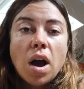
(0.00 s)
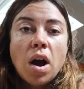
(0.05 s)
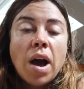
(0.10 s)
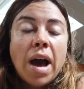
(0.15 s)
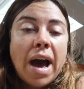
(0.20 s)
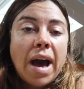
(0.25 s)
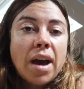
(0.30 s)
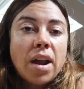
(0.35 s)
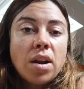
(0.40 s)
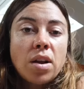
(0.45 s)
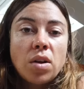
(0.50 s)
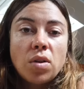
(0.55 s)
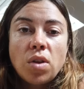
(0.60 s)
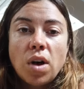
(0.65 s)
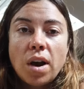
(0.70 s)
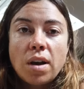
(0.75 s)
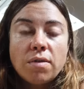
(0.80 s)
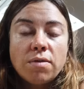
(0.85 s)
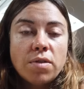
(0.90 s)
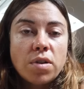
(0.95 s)
had a
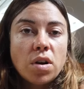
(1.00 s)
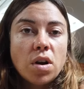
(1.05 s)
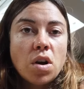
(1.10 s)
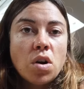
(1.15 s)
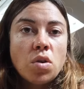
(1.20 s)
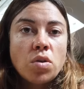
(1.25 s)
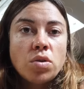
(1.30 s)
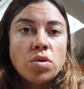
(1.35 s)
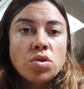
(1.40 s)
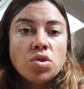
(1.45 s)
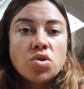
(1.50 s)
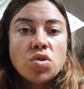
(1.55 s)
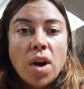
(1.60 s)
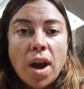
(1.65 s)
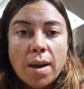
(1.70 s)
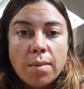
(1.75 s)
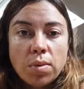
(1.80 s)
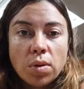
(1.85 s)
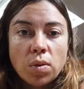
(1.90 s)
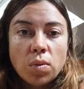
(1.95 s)
lot of their own
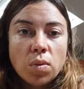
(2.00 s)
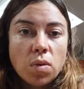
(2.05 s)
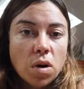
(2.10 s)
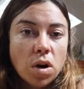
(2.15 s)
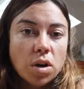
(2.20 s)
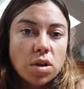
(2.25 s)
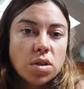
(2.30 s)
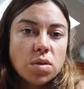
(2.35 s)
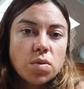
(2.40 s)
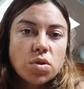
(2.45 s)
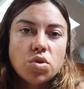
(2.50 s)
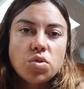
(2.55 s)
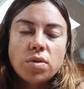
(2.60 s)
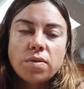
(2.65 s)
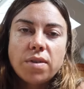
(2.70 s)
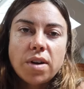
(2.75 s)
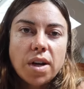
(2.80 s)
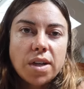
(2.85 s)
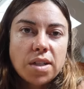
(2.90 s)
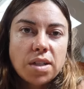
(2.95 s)
tribal wars, which
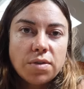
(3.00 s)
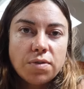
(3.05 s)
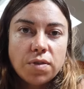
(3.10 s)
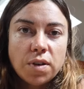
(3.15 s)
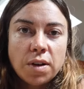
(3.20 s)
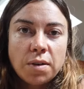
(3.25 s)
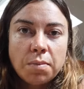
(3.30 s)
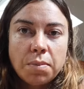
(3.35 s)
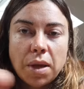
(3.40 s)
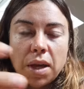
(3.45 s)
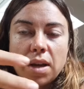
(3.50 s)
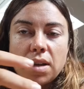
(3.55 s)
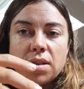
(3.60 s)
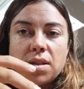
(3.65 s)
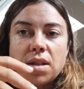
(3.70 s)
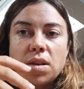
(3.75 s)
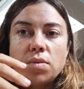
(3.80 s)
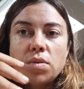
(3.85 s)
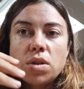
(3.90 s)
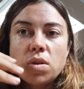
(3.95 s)
were very different
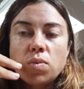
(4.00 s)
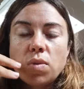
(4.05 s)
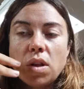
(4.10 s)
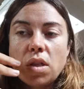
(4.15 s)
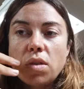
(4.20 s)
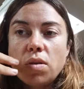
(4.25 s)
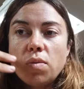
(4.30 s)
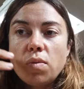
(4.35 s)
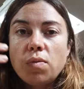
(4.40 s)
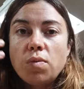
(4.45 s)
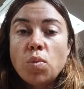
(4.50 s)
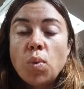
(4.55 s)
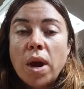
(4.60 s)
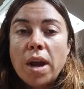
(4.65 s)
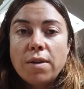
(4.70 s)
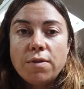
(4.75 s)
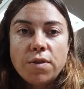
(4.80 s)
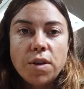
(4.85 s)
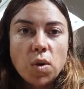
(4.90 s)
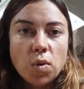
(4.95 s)
because it was with
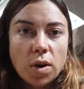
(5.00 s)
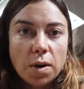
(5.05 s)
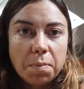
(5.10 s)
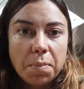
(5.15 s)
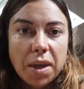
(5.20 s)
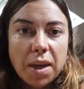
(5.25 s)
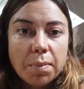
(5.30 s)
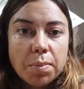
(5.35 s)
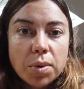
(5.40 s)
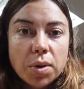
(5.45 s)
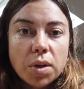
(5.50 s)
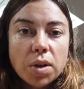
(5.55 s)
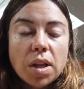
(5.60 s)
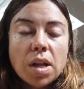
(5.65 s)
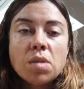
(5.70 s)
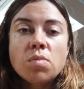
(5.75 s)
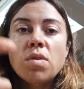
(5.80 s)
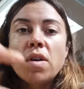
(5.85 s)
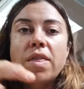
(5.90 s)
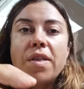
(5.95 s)
way fewer
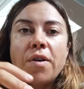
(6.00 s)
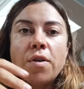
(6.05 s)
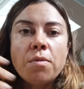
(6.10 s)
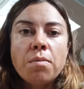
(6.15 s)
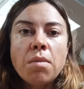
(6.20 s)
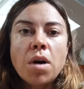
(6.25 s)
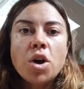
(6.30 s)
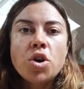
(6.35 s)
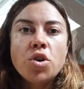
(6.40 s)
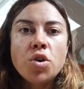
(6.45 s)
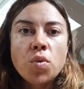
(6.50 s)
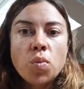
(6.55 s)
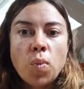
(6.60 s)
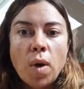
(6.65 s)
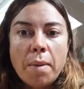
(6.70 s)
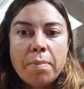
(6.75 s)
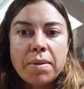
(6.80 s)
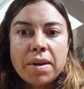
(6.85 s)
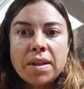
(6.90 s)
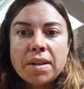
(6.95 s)
people and without modern
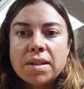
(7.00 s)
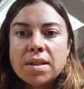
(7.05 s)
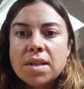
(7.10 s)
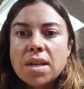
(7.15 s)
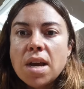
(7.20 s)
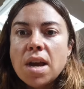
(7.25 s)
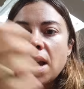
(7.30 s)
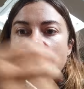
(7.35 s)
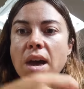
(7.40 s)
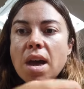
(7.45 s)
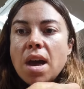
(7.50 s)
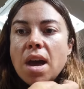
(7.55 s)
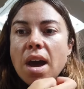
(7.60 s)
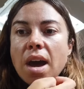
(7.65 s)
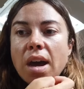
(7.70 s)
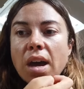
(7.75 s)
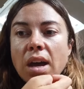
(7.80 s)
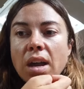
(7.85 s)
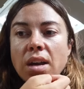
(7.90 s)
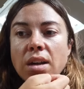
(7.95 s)
weapons.
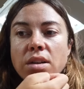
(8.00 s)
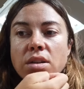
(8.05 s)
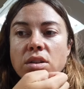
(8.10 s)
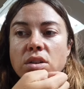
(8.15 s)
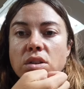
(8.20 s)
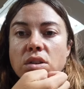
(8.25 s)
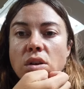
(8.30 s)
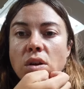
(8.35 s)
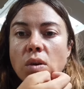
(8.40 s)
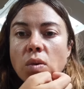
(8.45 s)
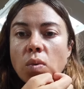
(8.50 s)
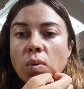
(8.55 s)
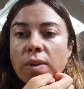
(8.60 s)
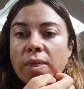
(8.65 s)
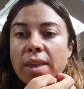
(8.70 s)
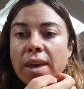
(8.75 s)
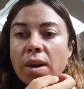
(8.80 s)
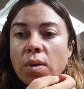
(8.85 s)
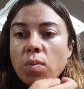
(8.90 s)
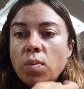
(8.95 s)
And so
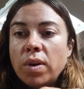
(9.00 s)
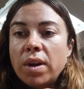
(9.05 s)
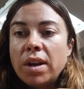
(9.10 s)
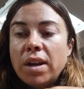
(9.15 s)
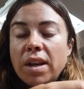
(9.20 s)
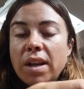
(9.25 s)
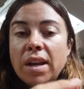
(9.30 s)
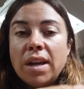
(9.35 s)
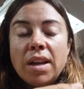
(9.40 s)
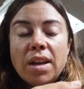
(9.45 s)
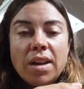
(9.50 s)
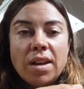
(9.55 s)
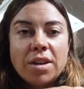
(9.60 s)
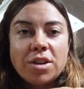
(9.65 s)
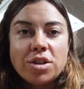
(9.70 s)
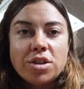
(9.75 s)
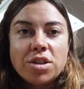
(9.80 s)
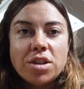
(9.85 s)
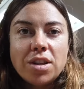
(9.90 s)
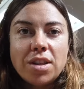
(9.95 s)
when they went
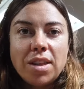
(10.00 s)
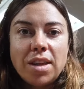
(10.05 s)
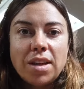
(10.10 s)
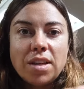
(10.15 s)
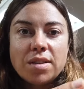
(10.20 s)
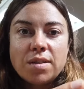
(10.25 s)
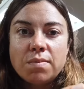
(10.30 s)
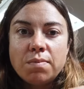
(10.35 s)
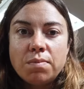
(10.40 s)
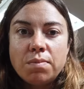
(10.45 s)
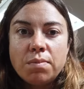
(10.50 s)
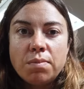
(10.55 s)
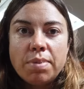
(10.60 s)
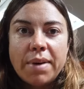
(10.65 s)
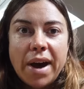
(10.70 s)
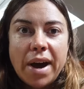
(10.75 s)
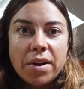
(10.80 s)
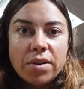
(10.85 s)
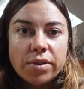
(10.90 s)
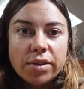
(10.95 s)
into these
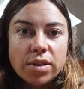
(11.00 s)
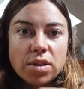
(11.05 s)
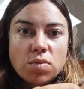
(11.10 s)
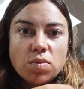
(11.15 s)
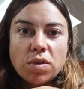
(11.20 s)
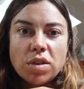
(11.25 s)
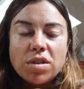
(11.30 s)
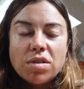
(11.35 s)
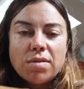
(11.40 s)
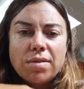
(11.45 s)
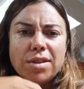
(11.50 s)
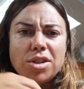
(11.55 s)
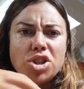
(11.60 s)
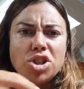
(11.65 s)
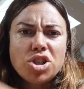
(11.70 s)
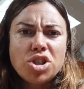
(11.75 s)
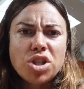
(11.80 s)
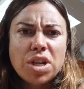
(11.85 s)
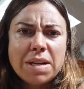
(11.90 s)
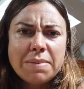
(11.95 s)
battles with
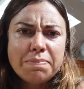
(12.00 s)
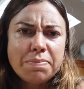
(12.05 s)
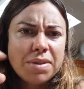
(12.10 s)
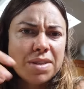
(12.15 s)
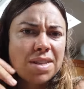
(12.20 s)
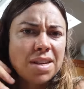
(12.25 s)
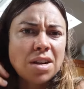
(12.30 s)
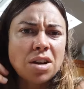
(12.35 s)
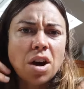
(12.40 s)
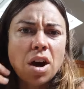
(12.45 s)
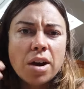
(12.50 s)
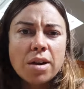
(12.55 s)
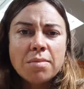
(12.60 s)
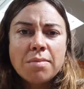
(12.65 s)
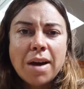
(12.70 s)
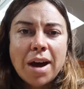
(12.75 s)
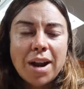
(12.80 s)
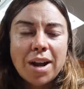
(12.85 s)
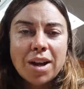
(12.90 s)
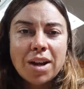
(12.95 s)
ships and
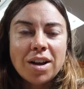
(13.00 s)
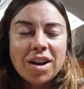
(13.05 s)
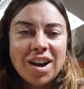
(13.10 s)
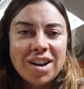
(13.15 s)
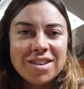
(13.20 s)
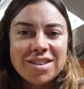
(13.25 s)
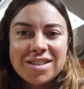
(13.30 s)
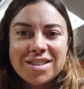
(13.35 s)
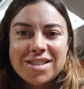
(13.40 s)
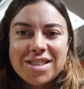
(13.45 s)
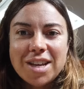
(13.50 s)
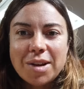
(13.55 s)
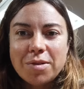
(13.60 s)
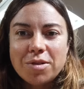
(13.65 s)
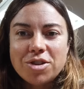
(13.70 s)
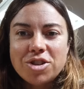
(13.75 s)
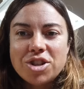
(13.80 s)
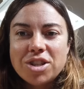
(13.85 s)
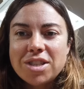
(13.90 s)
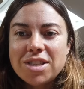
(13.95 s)
automatic guns, they
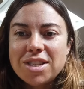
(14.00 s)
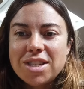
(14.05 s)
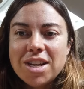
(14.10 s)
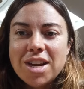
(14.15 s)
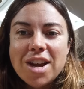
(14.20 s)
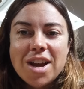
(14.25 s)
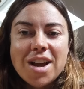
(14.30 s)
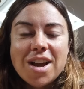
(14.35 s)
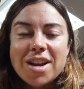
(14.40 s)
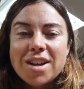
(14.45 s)
were just